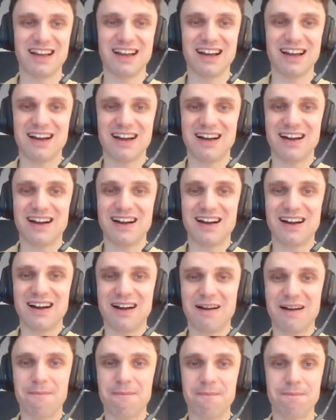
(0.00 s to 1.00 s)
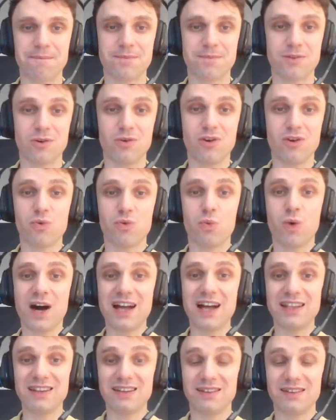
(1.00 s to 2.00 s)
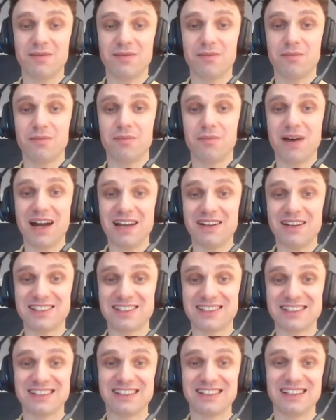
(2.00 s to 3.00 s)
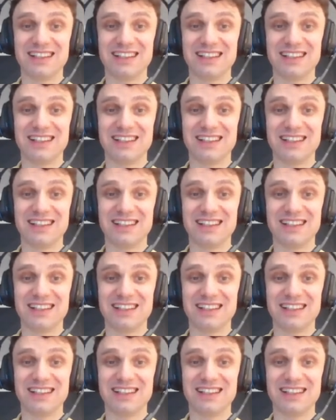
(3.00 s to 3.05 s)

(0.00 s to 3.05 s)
or 1 minus